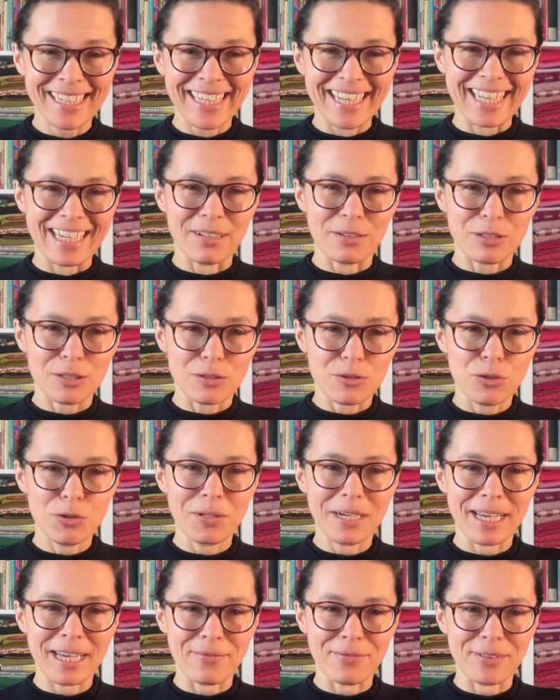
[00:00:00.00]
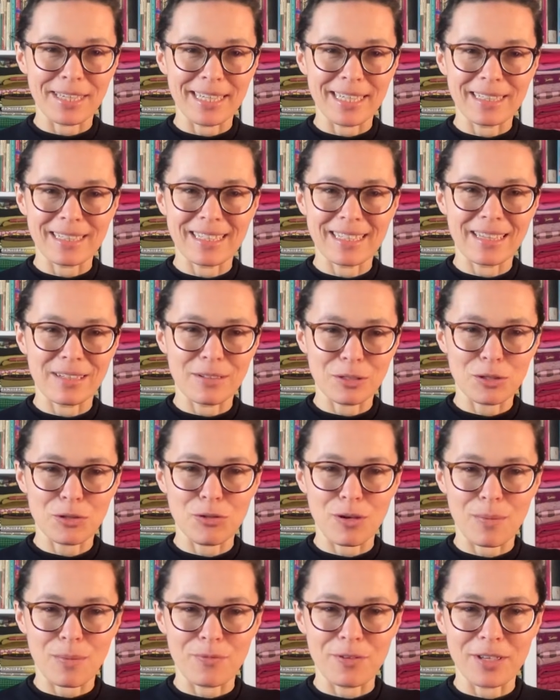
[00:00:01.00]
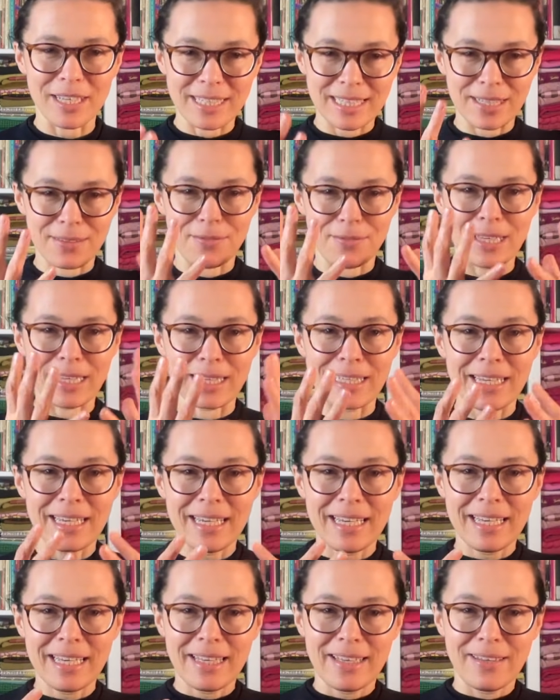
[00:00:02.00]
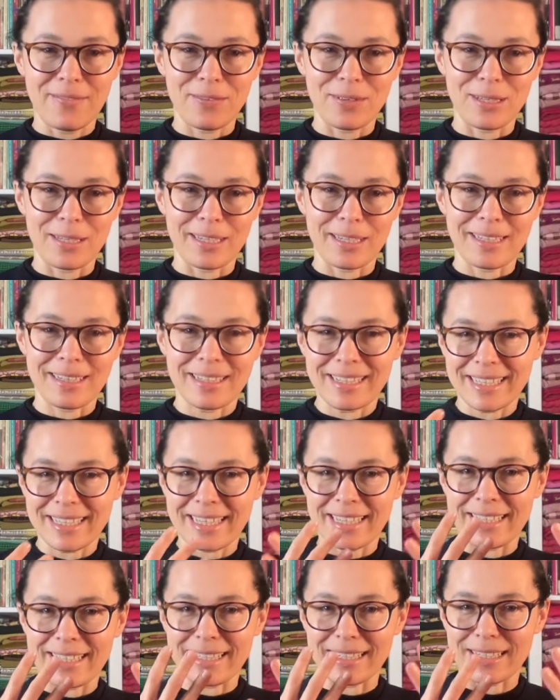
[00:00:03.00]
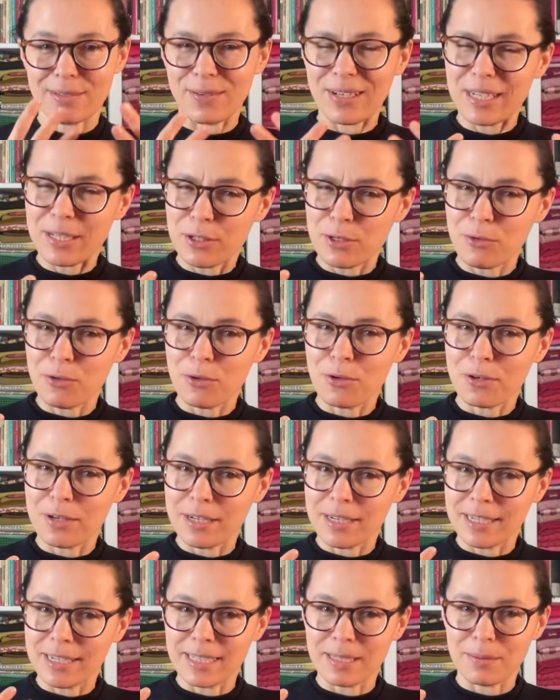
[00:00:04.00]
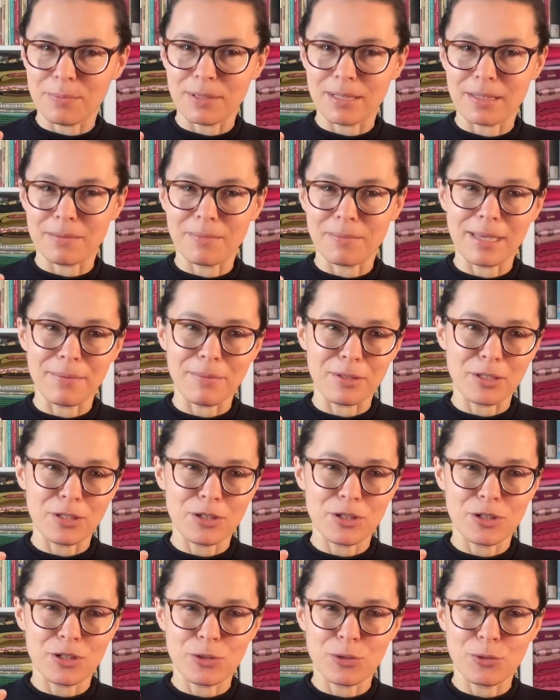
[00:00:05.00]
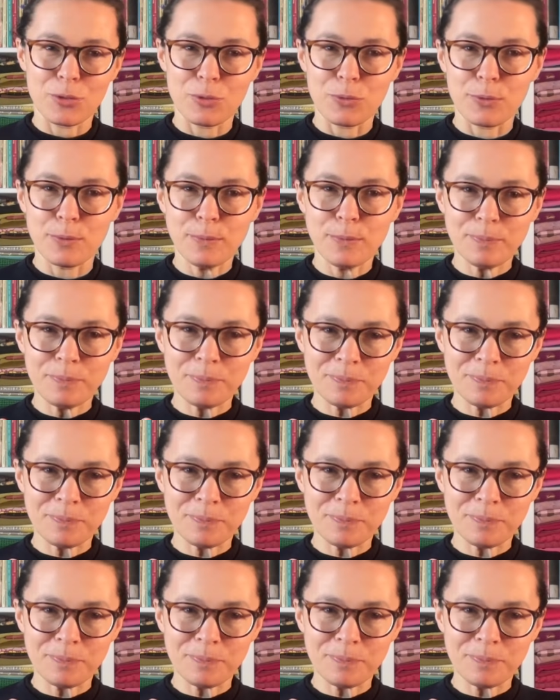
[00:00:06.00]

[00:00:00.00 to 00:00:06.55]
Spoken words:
It looks too heavy, it looks too obvious, and then the gills, they do look a little bit maybe too